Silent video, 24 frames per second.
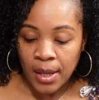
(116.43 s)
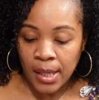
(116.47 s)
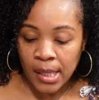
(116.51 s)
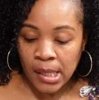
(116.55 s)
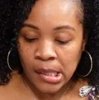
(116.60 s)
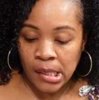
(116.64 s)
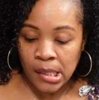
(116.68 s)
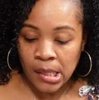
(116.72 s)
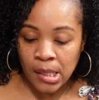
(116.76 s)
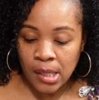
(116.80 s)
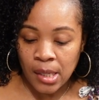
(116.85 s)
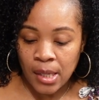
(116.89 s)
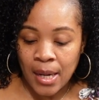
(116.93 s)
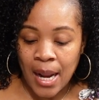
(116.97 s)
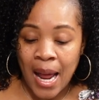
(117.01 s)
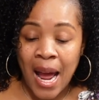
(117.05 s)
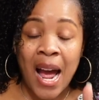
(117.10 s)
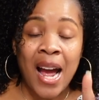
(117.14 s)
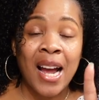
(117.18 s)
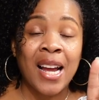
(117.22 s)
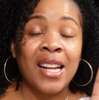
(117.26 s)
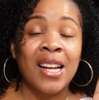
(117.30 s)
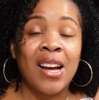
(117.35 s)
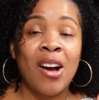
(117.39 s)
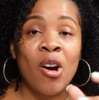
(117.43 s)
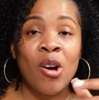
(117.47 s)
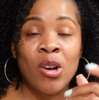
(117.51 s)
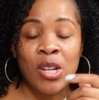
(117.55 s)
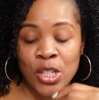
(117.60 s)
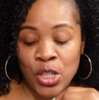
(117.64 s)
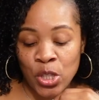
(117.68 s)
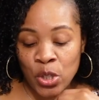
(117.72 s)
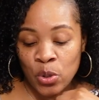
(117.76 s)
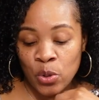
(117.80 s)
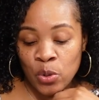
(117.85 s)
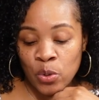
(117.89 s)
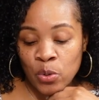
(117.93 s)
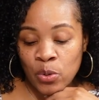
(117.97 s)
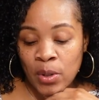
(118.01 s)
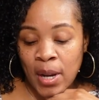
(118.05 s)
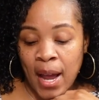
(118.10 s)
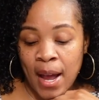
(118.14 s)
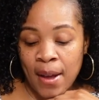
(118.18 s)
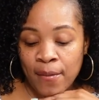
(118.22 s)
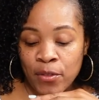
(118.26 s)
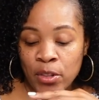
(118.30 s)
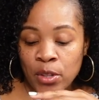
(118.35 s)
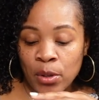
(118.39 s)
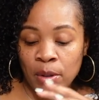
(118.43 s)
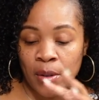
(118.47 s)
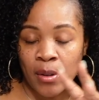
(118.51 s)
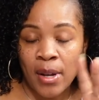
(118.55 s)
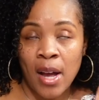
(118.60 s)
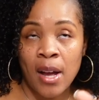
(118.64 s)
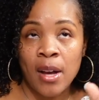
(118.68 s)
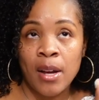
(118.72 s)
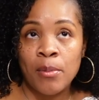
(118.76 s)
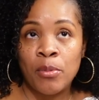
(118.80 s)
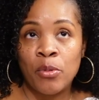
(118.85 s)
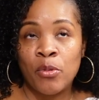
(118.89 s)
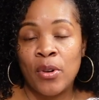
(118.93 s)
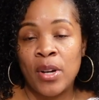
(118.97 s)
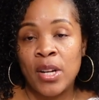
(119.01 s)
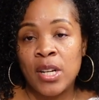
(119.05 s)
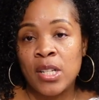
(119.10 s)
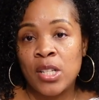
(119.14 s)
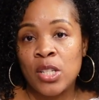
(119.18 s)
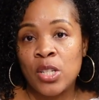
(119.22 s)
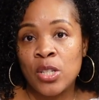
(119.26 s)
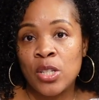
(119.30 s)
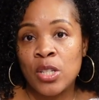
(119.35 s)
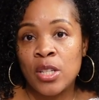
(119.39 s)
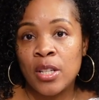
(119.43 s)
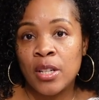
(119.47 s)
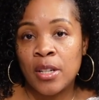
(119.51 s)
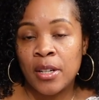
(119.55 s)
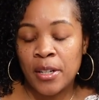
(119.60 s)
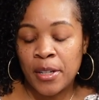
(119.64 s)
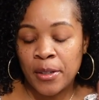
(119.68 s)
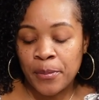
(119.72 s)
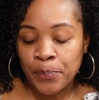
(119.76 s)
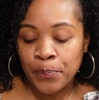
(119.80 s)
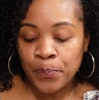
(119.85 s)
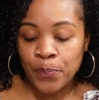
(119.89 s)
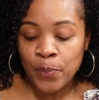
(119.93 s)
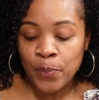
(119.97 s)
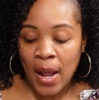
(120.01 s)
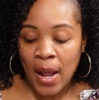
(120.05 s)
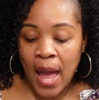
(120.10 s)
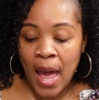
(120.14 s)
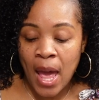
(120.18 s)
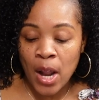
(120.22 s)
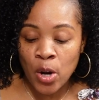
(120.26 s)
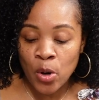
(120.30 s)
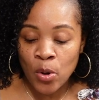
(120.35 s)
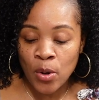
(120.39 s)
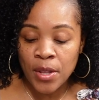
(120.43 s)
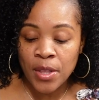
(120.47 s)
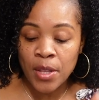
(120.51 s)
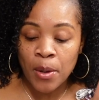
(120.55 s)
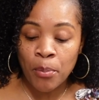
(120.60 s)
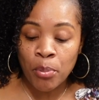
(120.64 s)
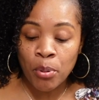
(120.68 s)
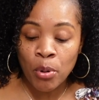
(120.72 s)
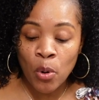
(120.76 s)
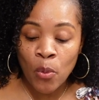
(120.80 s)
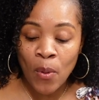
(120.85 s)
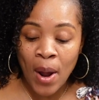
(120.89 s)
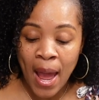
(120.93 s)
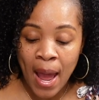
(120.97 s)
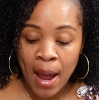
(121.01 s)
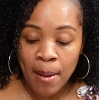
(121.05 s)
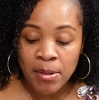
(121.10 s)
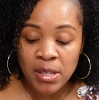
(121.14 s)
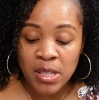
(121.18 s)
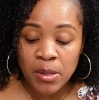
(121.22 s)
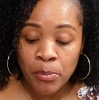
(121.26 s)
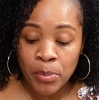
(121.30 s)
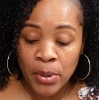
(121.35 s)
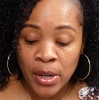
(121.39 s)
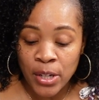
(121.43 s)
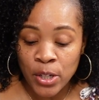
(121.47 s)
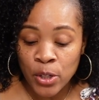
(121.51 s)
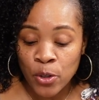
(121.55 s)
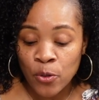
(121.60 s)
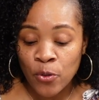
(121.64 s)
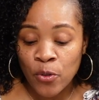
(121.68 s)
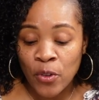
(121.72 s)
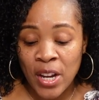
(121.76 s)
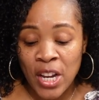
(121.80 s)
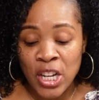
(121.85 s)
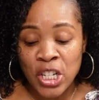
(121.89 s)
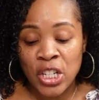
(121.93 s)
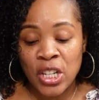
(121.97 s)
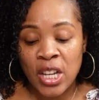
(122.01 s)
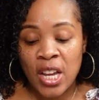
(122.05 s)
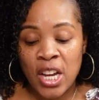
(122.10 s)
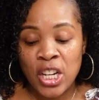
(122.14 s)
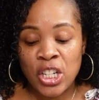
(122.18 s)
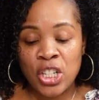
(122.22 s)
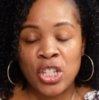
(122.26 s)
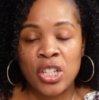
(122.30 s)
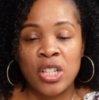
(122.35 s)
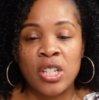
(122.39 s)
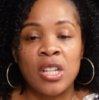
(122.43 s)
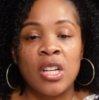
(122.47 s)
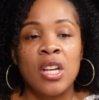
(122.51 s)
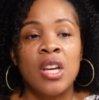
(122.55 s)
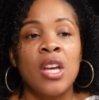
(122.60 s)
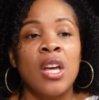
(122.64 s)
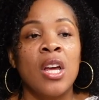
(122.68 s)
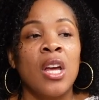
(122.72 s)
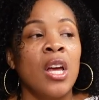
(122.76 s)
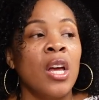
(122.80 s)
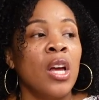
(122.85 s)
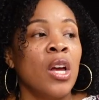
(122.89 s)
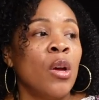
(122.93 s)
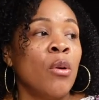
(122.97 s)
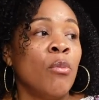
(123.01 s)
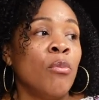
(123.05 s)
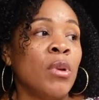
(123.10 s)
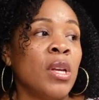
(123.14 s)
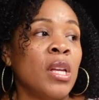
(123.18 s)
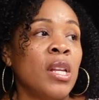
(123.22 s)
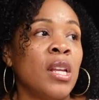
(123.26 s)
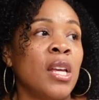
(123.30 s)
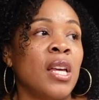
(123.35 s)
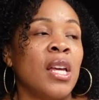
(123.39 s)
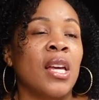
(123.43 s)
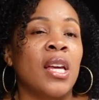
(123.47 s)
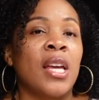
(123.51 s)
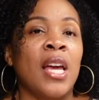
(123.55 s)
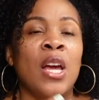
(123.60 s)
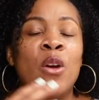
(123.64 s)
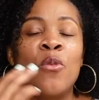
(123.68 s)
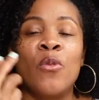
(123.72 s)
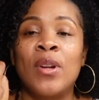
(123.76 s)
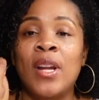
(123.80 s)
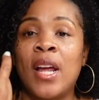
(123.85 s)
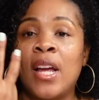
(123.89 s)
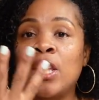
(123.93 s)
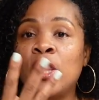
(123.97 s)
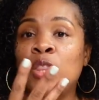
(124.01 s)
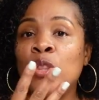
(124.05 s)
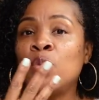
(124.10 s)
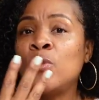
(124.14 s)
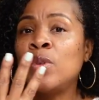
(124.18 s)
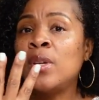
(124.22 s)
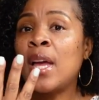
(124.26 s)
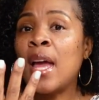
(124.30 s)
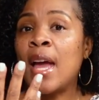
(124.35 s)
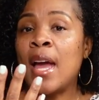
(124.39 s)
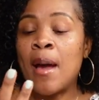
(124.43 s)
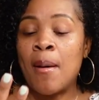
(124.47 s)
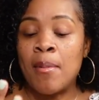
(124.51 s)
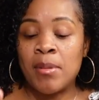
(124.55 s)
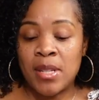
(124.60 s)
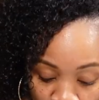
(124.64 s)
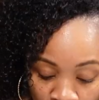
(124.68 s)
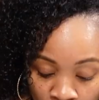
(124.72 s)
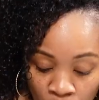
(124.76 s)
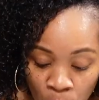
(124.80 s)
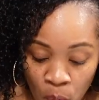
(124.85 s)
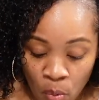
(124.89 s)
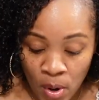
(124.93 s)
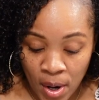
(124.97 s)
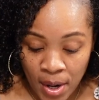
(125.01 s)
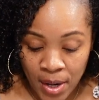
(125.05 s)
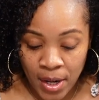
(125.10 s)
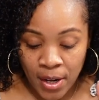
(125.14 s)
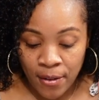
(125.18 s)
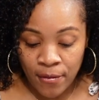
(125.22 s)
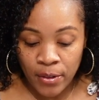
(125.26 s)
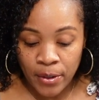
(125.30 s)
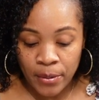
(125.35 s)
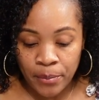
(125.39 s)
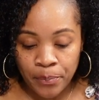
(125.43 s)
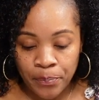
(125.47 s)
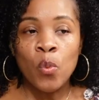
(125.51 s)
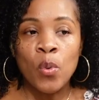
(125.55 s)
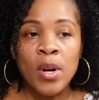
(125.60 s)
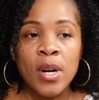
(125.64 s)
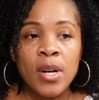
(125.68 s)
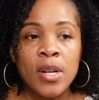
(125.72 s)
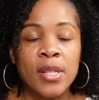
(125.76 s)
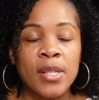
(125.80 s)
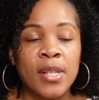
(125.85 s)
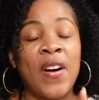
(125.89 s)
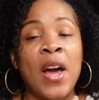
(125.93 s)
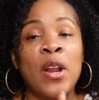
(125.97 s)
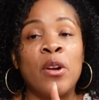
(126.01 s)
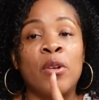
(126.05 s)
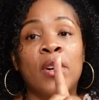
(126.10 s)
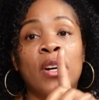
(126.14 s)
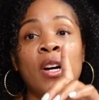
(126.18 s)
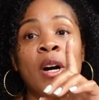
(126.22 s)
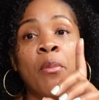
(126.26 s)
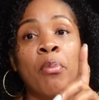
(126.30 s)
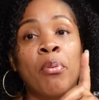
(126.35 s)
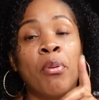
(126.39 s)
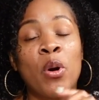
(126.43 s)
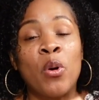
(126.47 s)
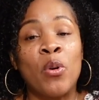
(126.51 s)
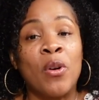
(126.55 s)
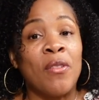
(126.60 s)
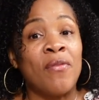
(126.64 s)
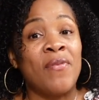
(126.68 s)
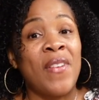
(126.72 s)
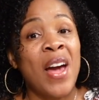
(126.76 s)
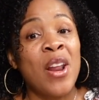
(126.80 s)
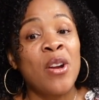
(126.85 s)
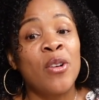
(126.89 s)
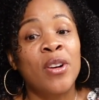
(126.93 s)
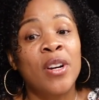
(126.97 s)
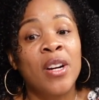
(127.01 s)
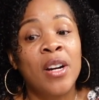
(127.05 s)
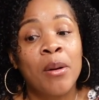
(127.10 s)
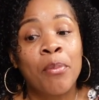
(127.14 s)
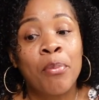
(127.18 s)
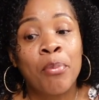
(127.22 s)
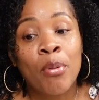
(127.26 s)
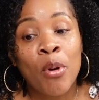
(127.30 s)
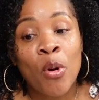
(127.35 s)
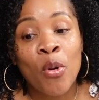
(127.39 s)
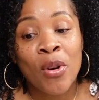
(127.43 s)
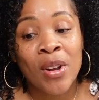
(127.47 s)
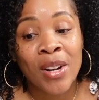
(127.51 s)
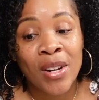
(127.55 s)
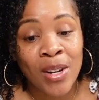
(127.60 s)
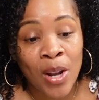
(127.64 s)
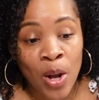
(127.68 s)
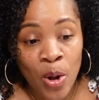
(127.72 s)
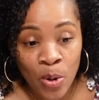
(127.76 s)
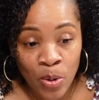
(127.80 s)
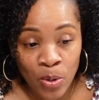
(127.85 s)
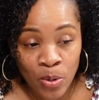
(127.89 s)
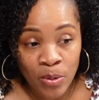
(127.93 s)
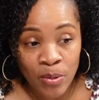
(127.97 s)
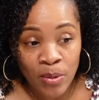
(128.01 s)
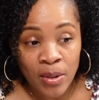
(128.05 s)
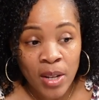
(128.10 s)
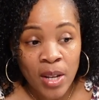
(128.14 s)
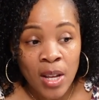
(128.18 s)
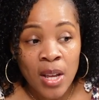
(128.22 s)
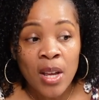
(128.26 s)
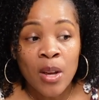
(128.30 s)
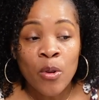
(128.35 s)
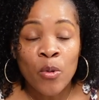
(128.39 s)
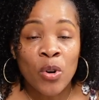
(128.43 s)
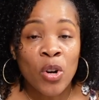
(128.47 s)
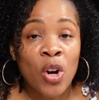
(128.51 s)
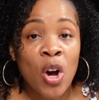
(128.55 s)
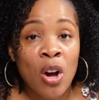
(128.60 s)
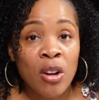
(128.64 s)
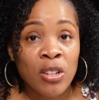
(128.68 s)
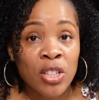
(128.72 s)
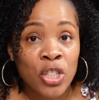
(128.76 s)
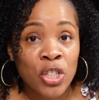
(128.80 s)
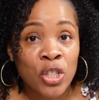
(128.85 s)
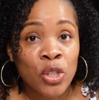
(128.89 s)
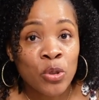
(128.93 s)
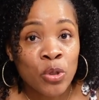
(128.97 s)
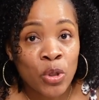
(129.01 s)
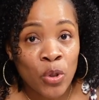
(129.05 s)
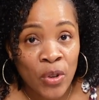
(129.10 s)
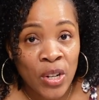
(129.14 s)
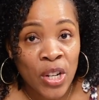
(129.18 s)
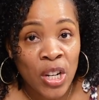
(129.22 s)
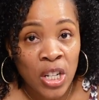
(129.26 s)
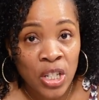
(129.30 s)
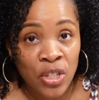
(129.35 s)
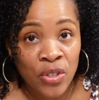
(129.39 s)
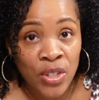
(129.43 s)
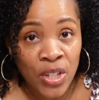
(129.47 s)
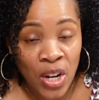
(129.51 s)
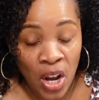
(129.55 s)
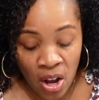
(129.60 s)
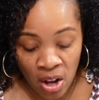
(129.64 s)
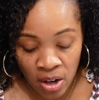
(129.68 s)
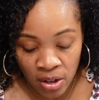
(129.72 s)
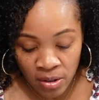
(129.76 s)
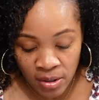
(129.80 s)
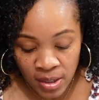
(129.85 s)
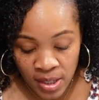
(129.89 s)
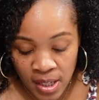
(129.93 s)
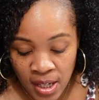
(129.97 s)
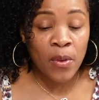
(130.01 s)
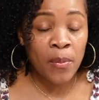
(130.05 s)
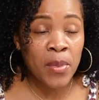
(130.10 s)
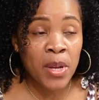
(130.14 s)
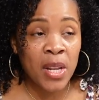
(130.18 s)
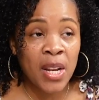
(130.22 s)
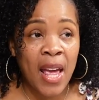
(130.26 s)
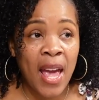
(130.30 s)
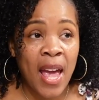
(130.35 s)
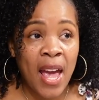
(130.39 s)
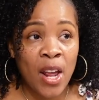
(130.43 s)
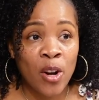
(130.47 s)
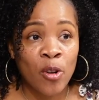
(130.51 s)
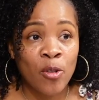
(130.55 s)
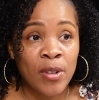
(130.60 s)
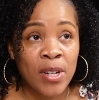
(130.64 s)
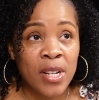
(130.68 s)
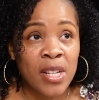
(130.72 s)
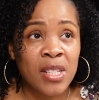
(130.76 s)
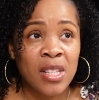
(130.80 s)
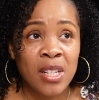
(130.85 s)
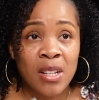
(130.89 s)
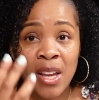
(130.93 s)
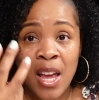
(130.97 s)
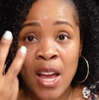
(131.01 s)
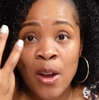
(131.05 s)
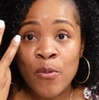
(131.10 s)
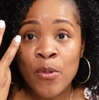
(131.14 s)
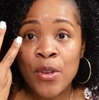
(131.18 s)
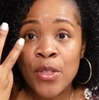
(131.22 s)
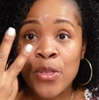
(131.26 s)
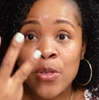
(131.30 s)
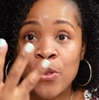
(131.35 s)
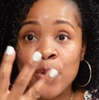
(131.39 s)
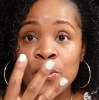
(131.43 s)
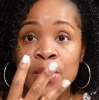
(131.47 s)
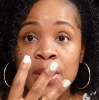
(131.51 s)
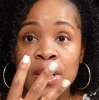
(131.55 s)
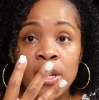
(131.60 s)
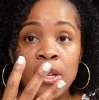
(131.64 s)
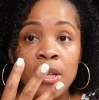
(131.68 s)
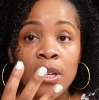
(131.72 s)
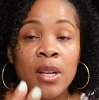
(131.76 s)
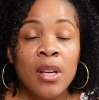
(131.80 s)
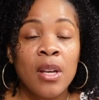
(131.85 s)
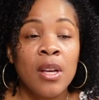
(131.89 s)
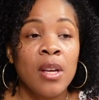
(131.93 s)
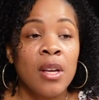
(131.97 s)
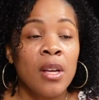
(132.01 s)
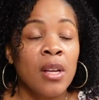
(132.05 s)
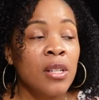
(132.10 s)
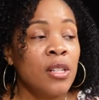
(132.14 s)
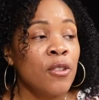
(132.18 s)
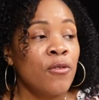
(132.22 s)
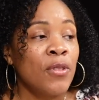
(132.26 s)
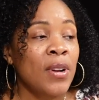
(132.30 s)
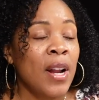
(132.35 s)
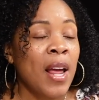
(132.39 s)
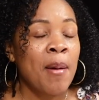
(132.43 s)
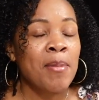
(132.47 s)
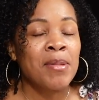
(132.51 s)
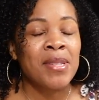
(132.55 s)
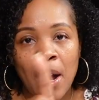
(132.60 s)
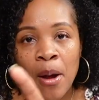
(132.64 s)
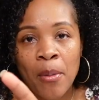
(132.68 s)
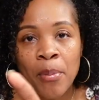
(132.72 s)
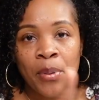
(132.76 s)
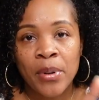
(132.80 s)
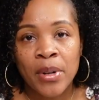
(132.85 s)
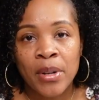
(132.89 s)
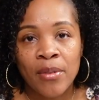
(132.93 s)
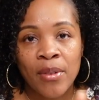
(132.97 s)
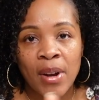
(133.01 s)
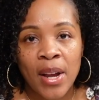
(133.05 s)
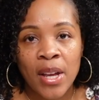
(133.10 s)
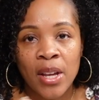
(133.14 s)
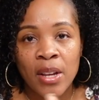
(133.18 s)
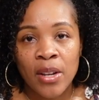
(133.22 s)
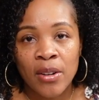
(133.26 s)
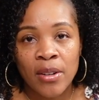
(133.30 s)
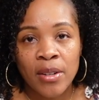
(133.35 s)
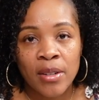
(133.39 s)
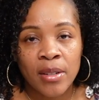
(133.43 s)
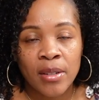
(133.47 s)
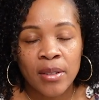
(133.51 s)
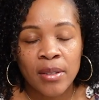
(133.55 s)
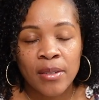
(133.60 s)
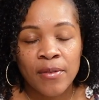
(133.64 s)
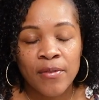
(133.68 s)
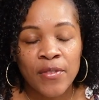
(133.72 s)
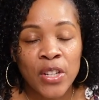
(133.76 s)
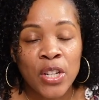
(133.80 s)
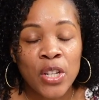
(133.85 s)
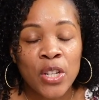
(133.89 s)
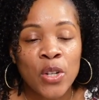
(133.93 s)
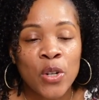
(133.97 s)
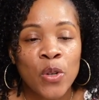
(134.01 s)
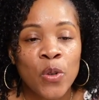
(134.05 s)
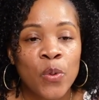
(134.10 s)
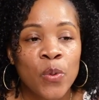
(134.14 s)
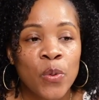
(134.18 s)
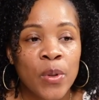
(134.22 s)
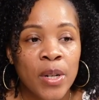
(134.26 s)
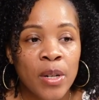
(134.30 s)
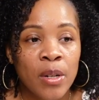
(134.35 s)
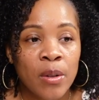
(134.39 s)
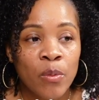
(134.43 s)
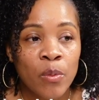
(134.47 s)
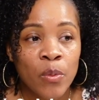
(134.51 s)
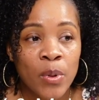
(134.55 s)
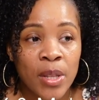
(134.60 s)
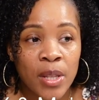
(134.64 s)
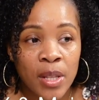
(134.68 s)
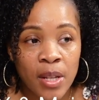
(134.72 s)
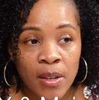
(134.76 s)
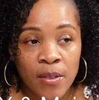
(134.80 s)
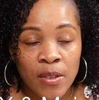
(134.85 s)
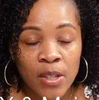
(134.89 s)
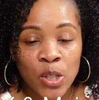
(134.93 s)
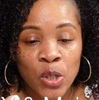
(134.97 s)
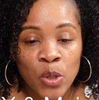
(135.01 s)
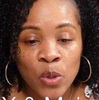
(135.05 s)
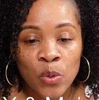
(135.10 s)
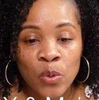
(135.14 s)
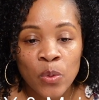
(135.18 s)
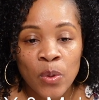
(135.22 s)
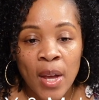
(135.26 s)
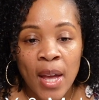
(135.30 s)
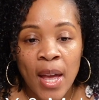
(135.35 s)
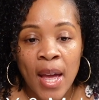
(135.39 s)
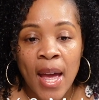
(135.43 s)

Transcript: And I also got the, I upgraded to the, added on the Pro Apps bundle for education meaning it came with like three apps but one of them was Final Cut Pro and Final Cut Pro alone will cost you $300 for me to add on this it came with three different apps I'll put it right here in the video what what the other two